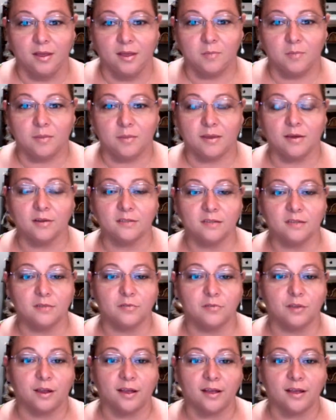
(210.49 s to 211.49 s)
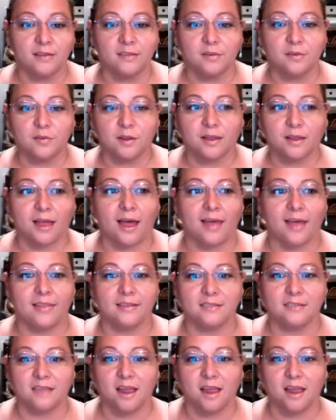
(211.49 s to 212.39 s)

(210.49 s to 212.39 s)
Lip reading: Because if the concept of God is